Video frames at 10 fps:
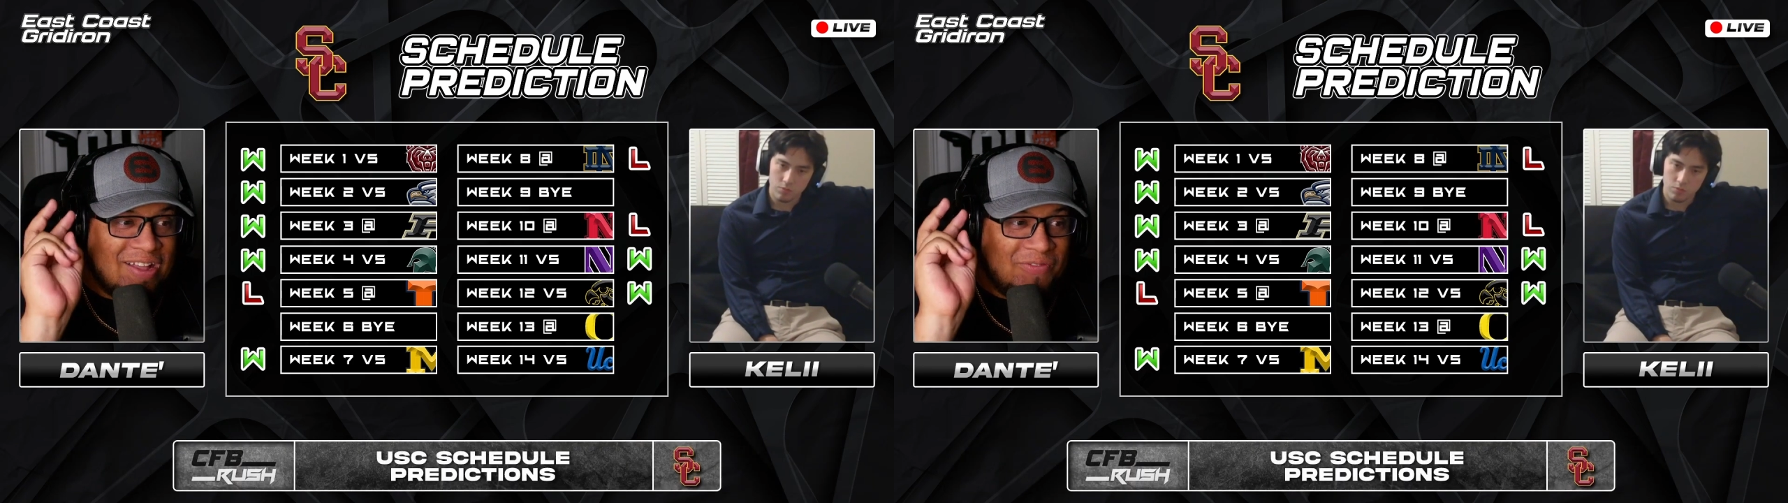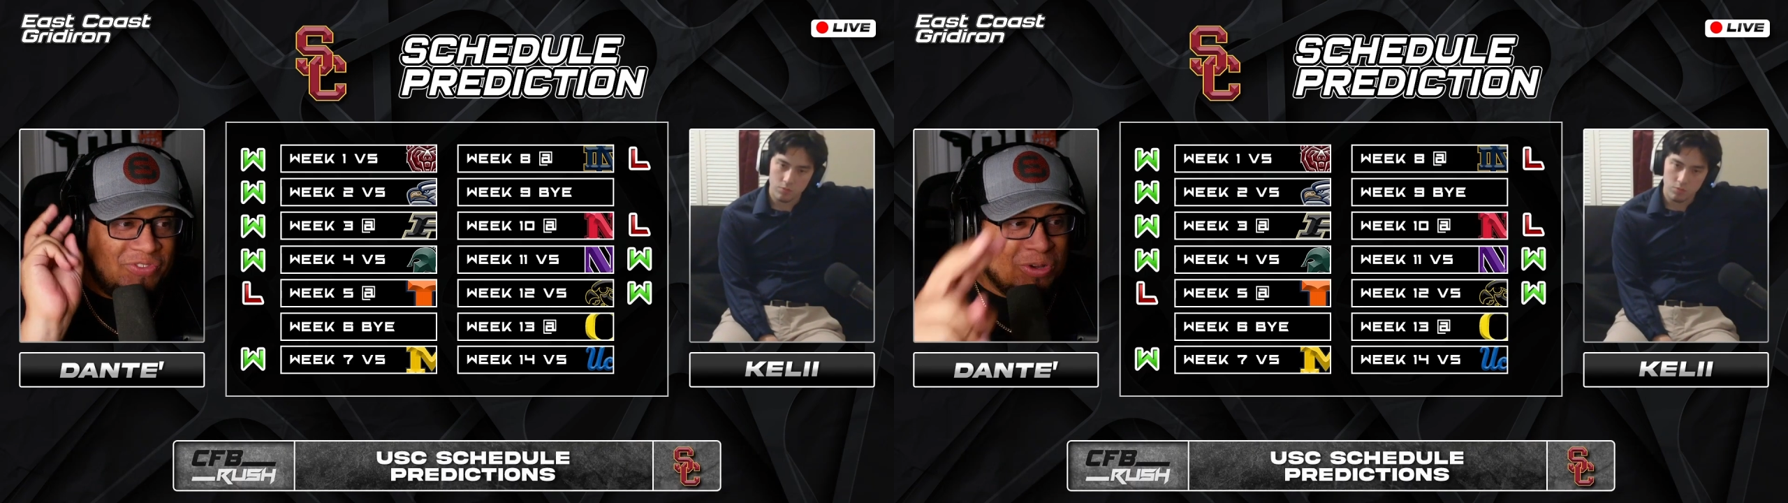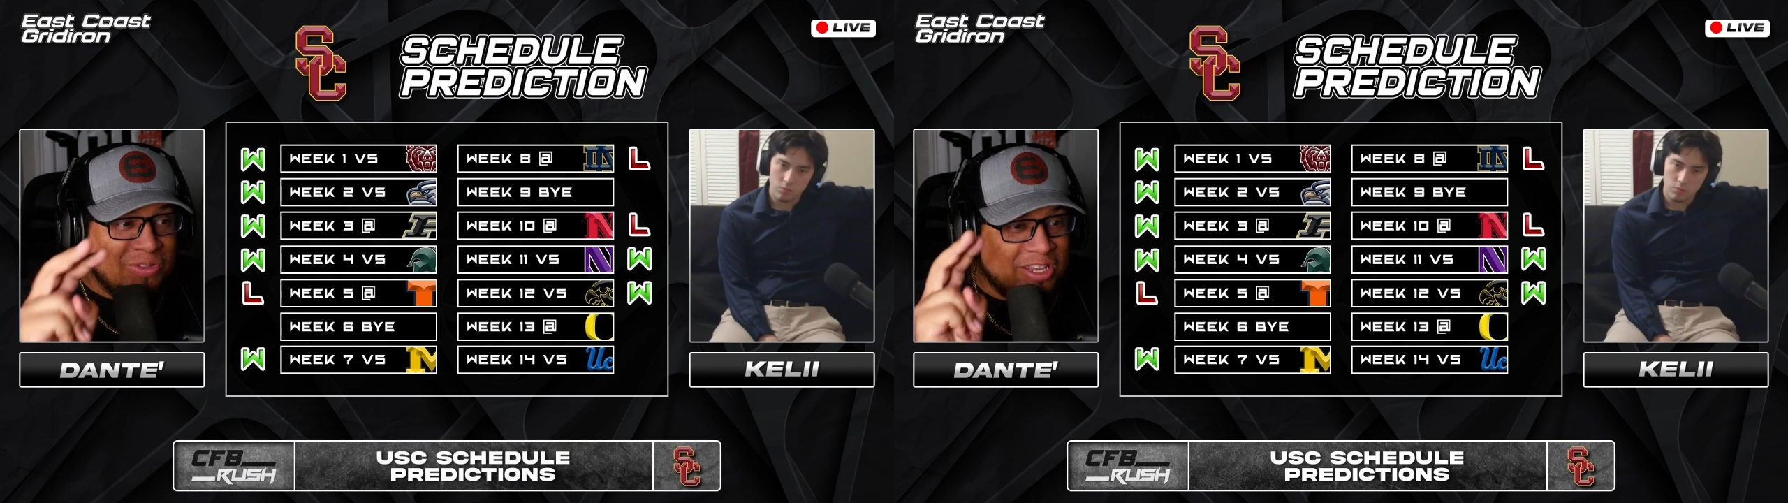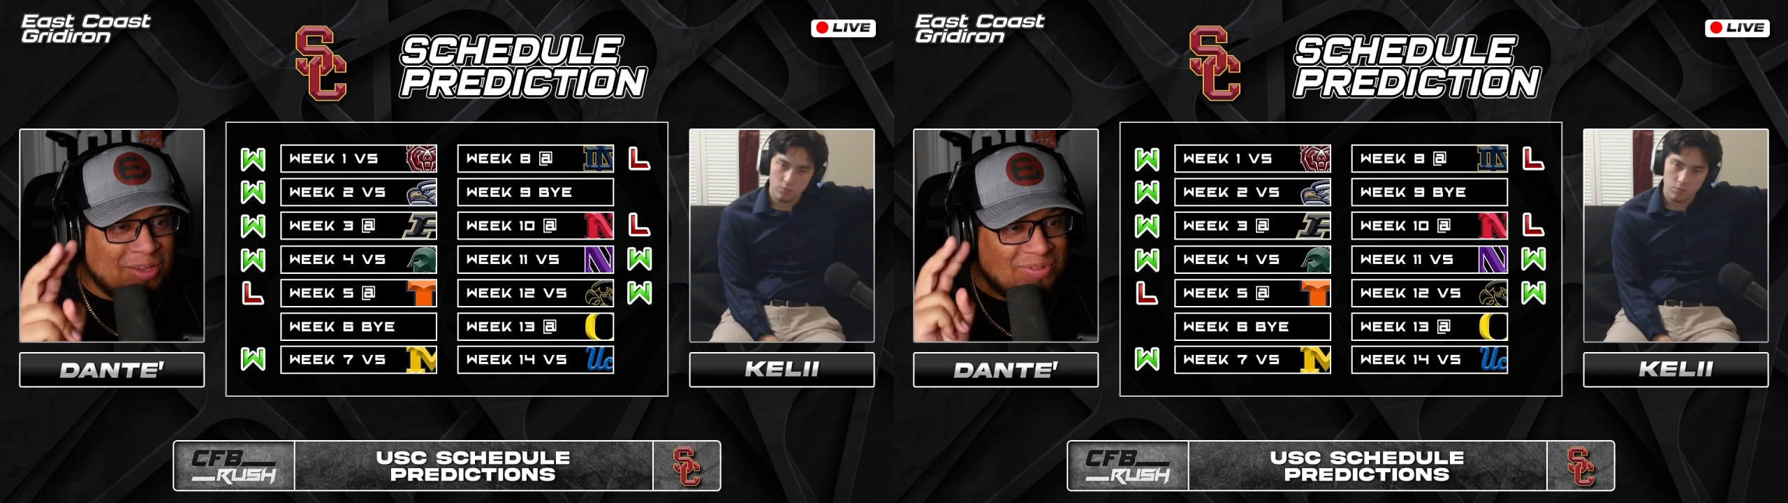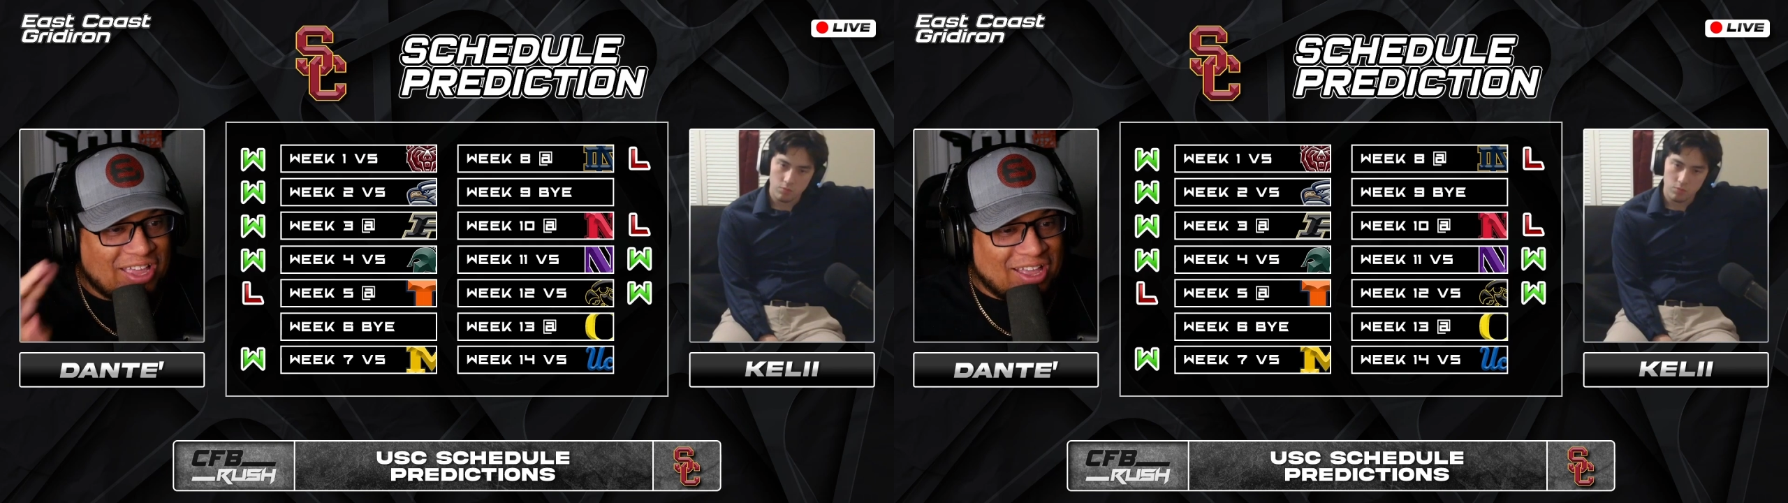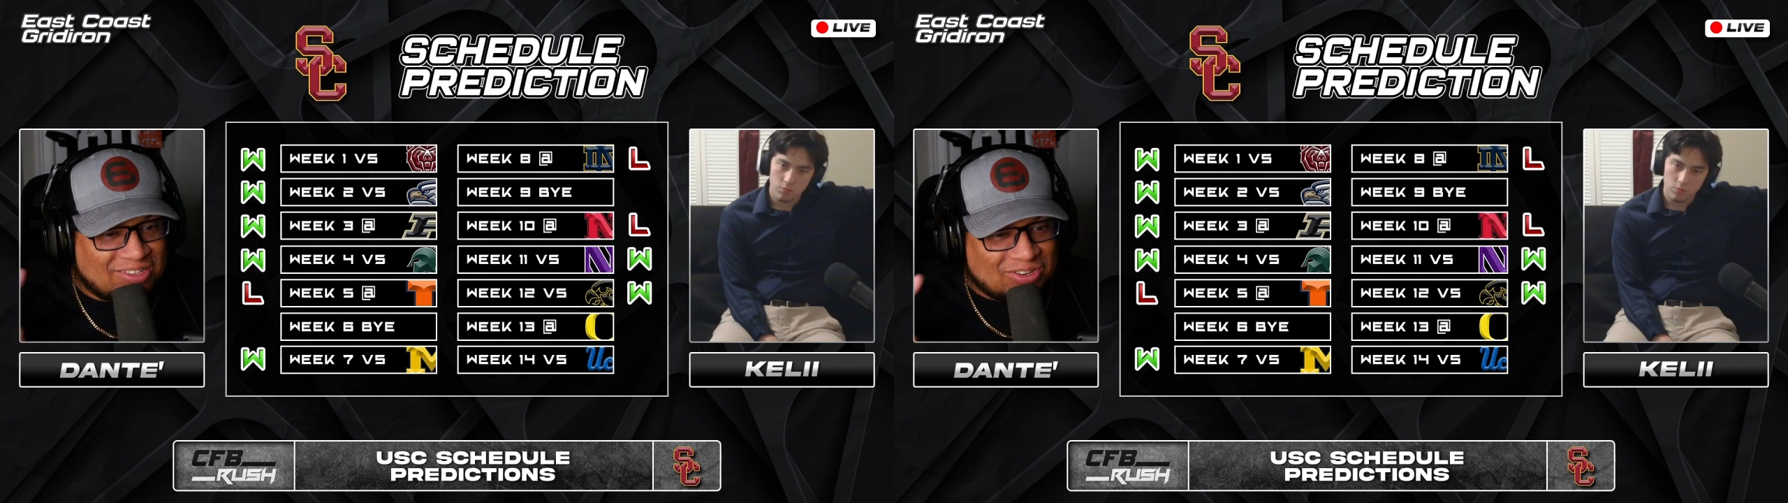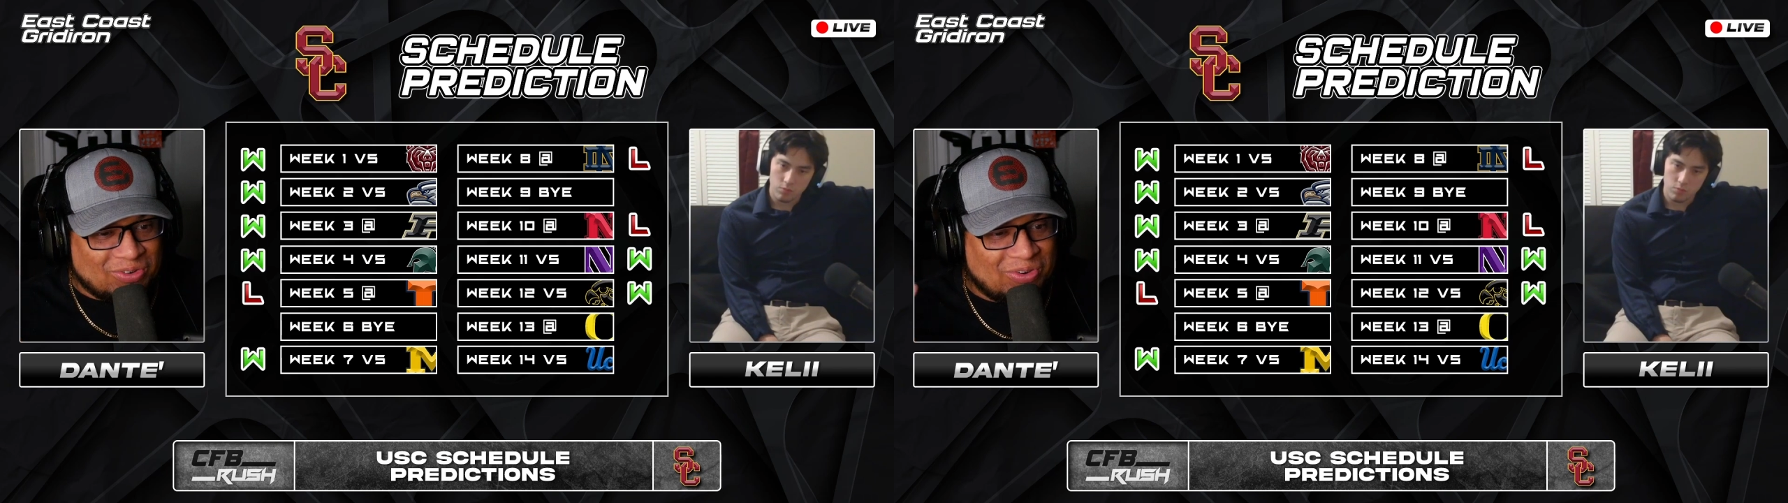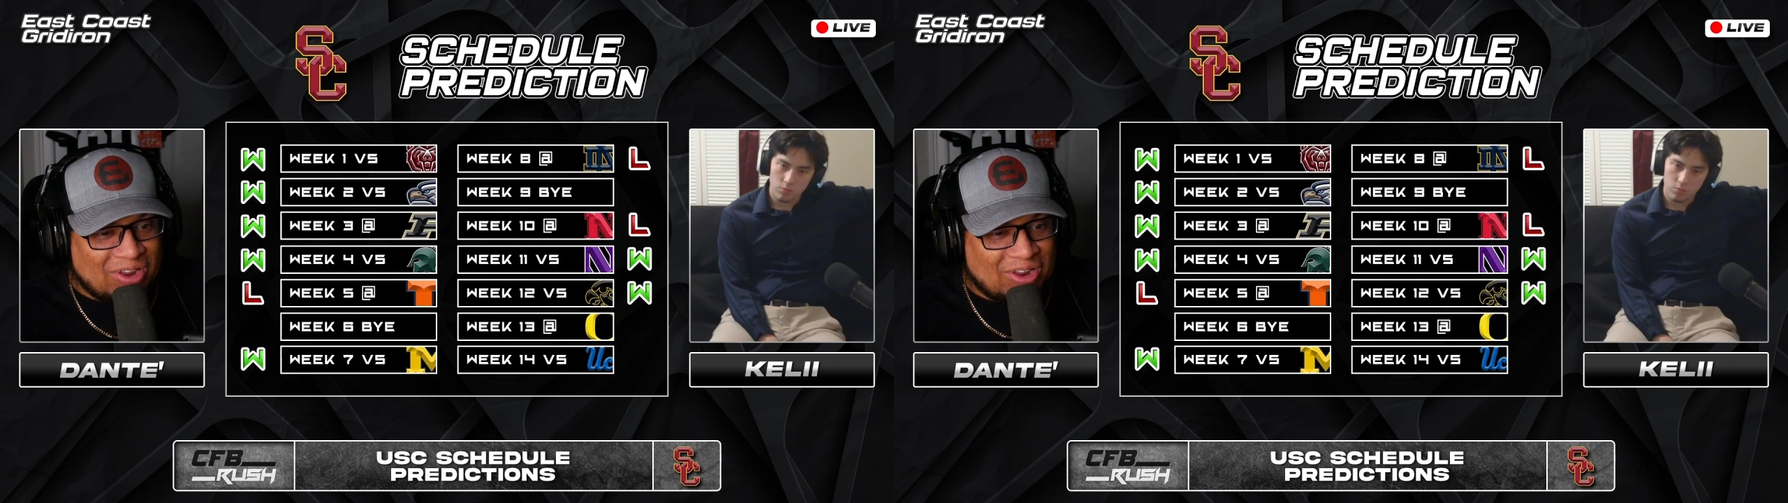2 teams got screwed